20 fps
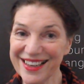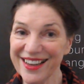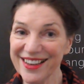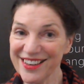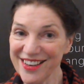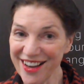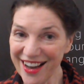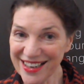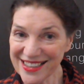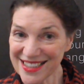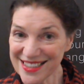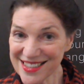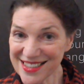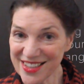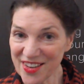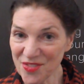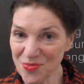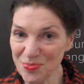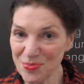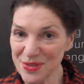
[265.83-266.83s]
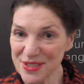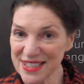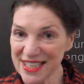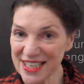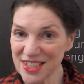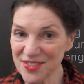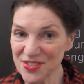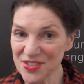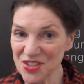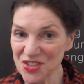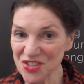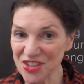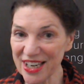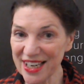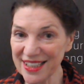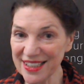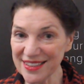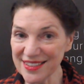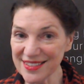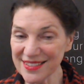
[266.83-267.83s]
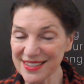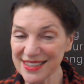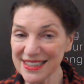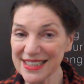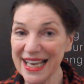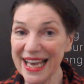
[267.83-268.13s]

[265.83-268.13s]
97% of Australians,